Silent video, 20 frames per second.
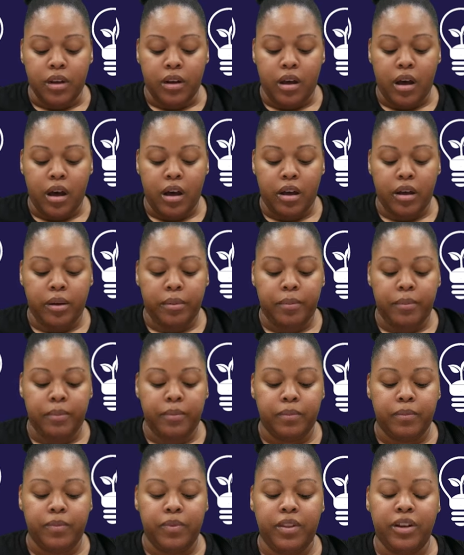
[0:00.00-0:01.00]

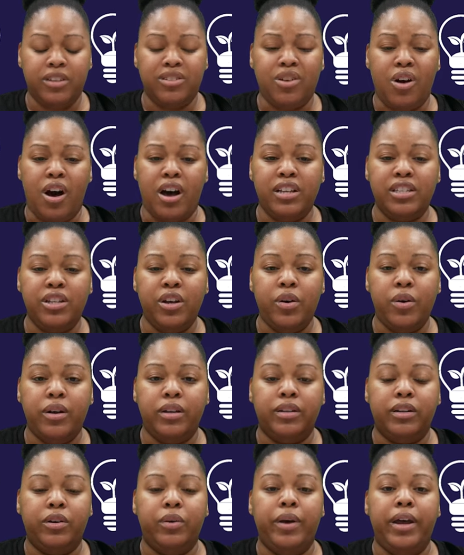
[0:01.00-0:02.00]
Um, there's also
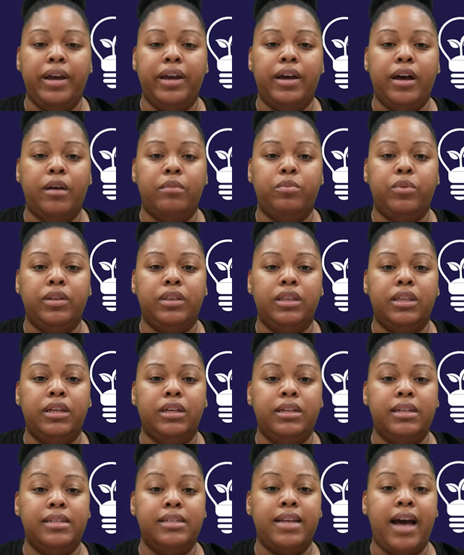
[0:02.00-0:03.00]
a little hiccup with
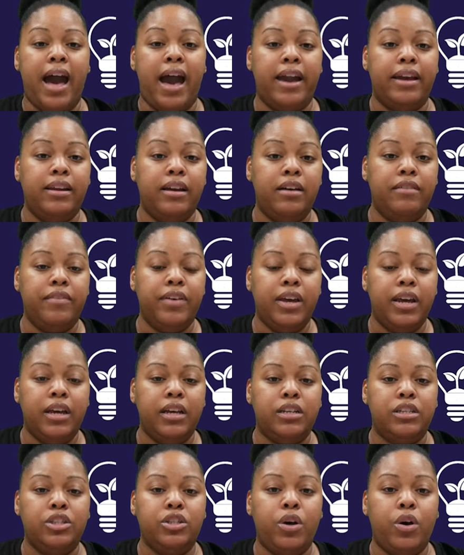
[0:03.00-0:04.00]
the design of
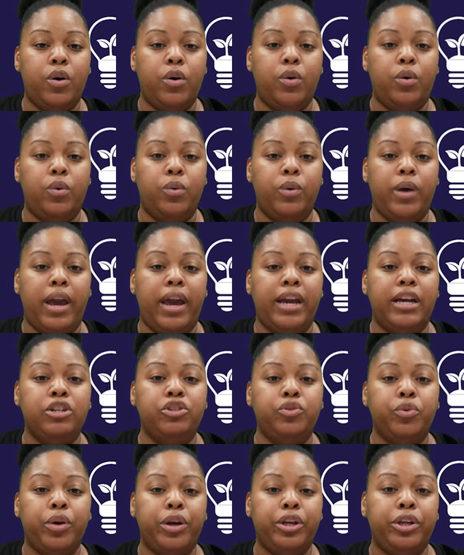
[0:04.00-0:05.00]
it. So
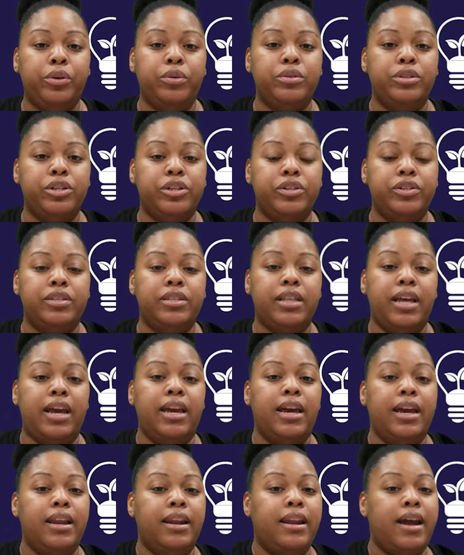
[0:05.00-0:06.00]
Android users, they
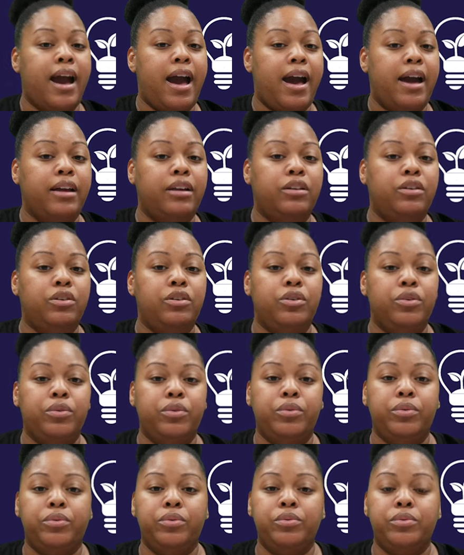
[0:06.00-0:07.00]
cannot
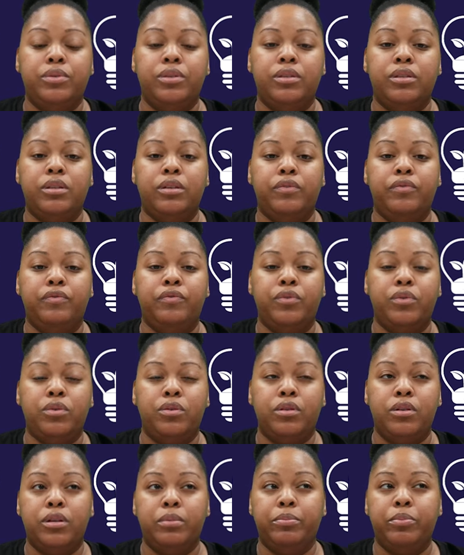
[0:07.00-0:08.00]
use the
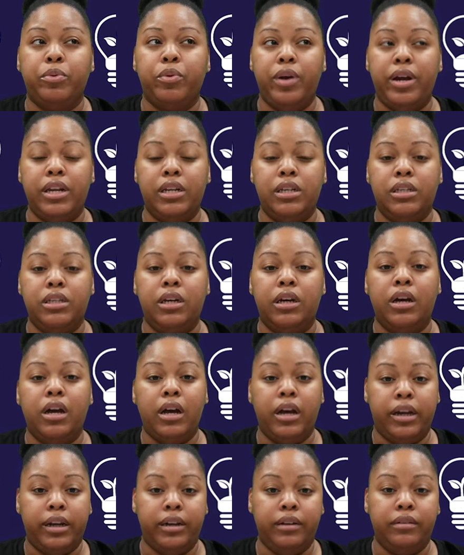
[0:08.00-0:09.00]
full print to
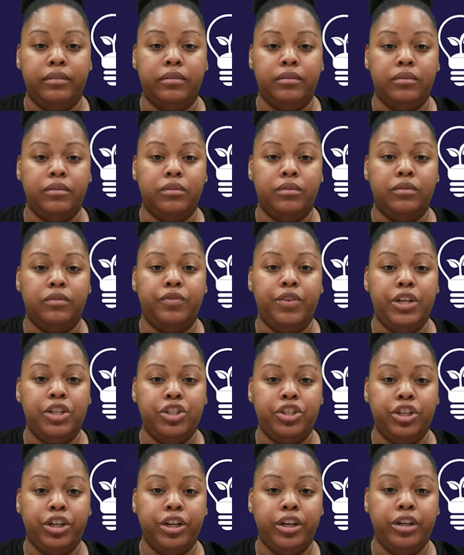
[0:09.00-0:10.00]
cut
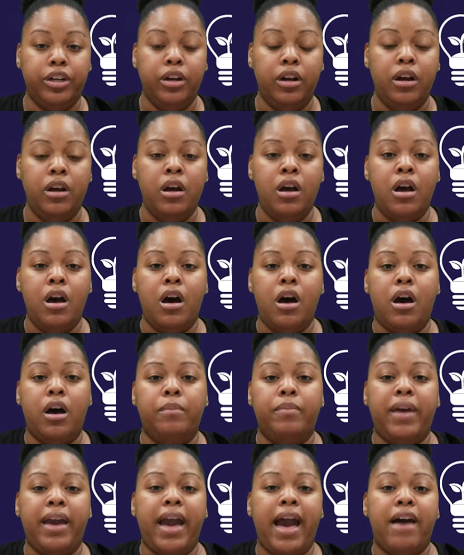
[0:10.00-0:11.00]
feature.
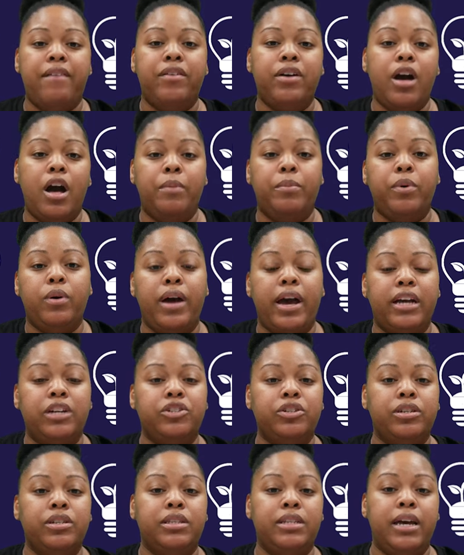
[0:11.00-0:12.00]
Um, they have a couple
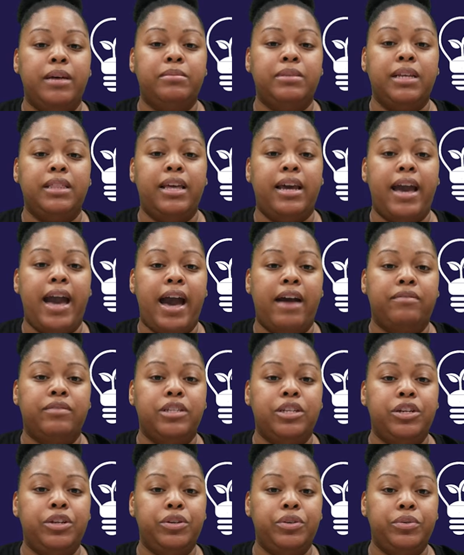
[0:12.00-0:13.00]
extra steps that they have
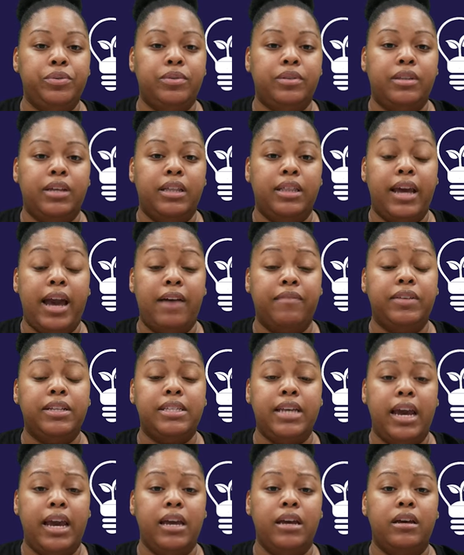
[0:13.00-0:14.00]
to use, that they have to
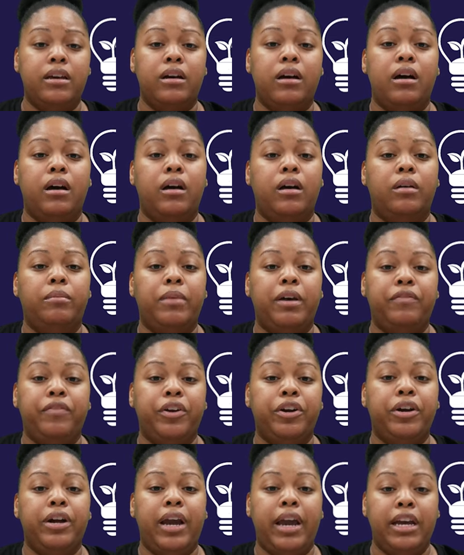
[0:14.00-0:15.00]
take um, if
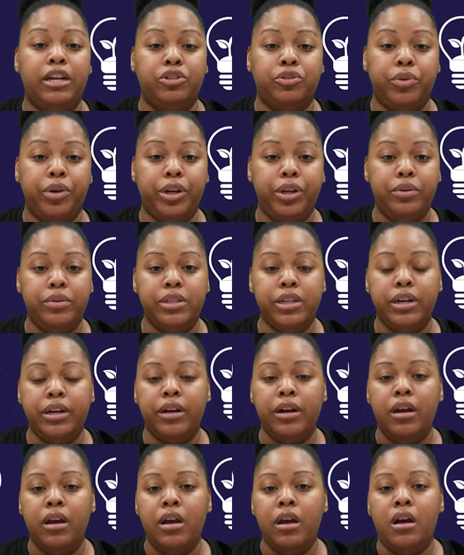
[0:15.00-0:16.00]
you're an Android
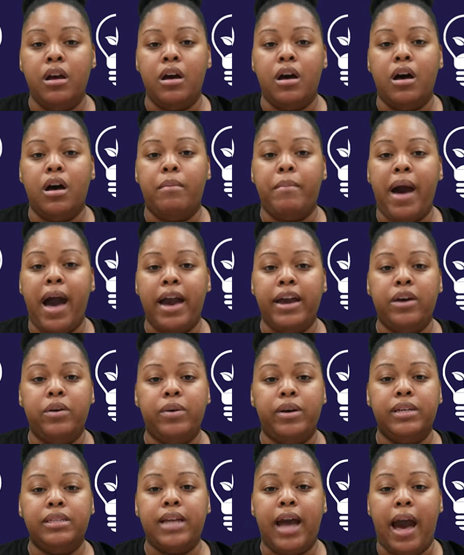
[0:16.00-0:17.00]
user. Um,
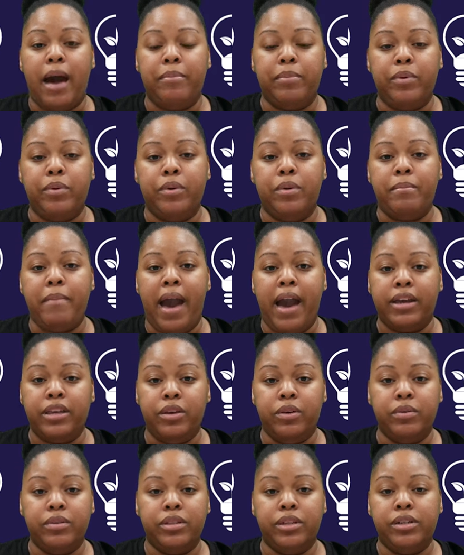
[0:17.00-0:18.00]
iOS, Apple,
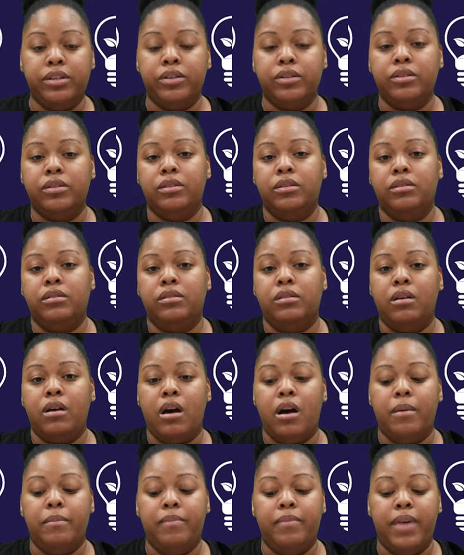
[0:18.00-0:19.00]
Mac users,
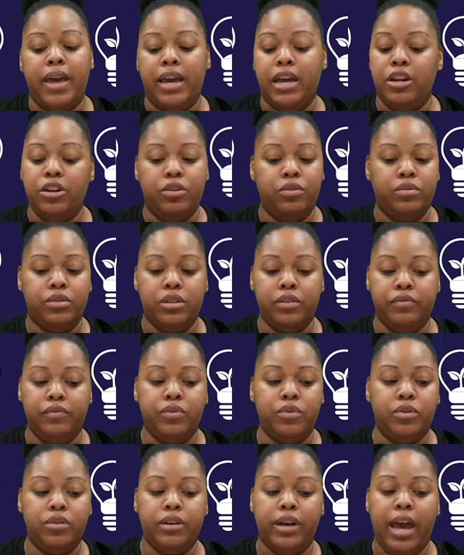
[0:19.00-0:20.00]
um, they can use the
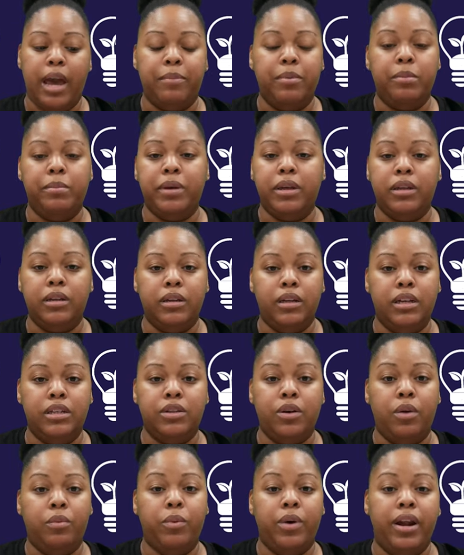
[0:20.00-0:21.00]
full
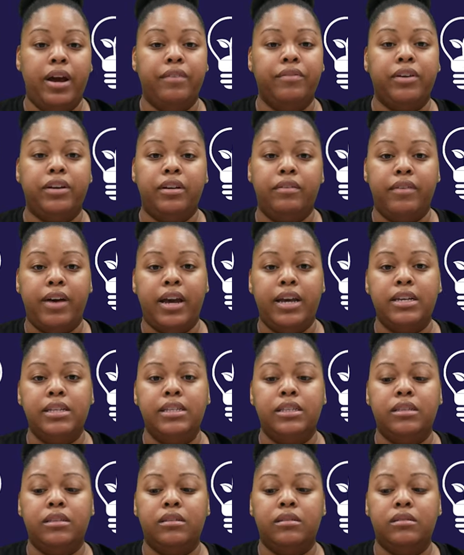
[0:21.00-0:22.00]
capabilities on whatever
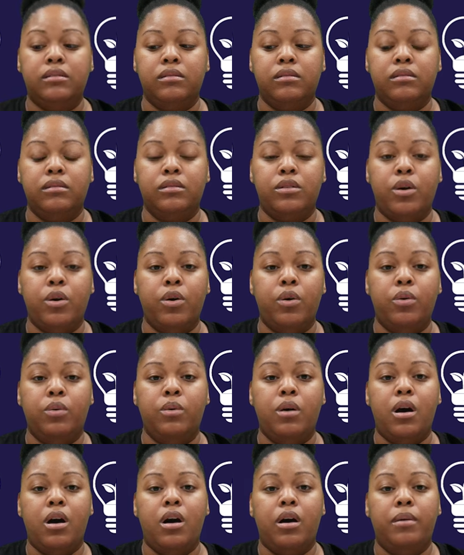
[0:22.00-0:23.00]
device.
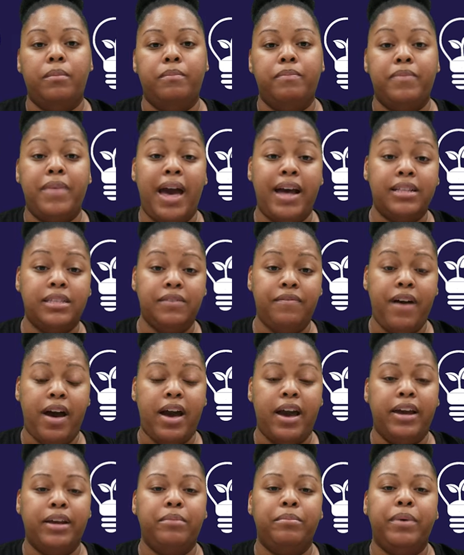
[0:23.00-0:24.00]
So um, that's
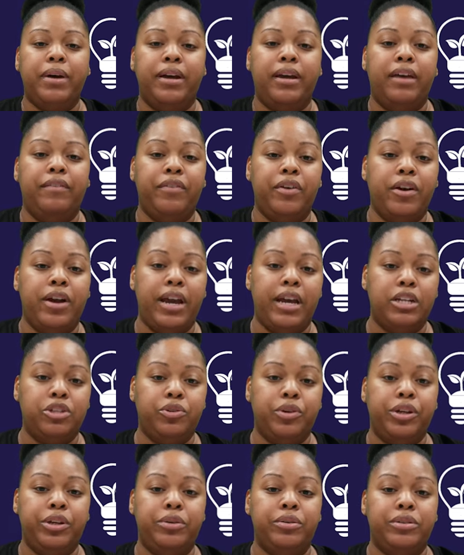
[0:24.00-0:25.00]
fine, but if you're an
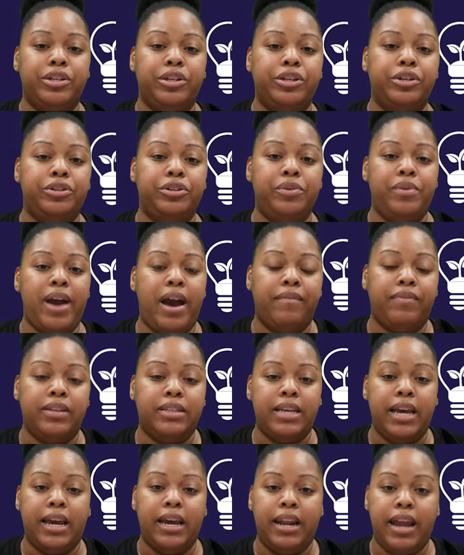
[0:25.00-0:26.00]
Android user, you do have to
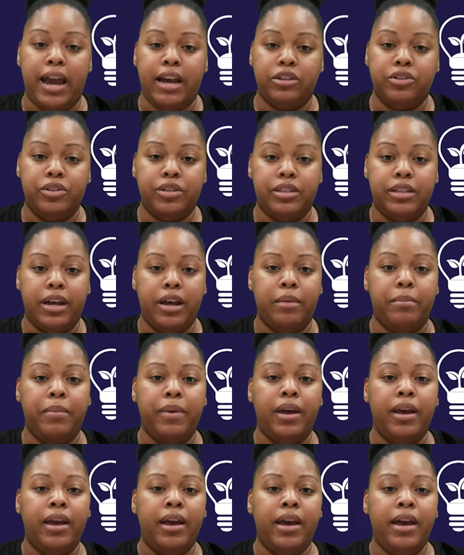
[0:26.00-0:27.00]
take an extra step
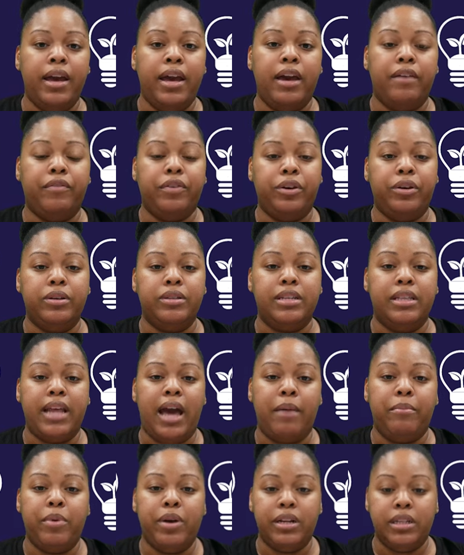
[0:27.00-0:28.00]
if you're using
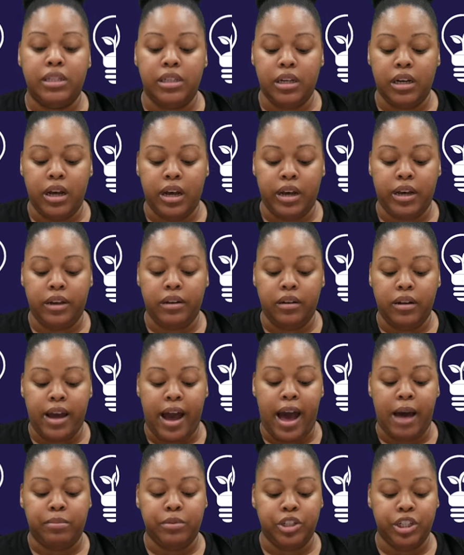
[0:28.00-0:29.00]
that print to cut
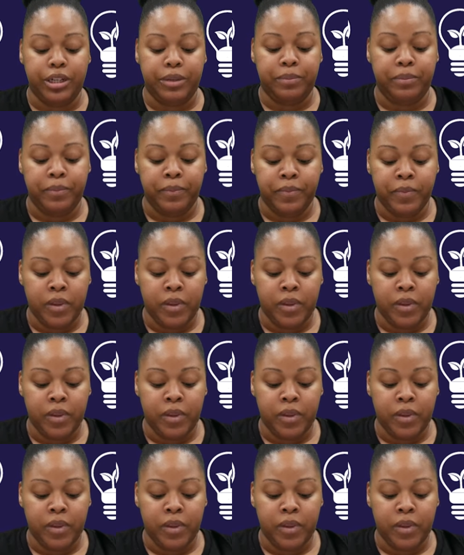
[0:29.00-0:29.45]
option.